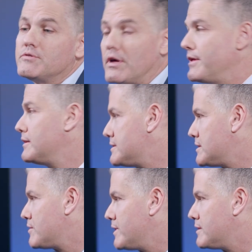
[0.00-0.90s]
So I think
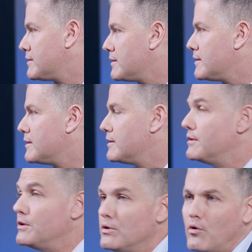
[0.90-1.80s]
that's a great uh,
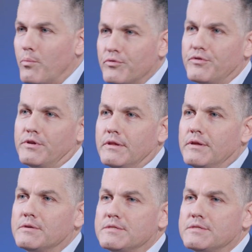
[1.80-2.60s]
new opportunity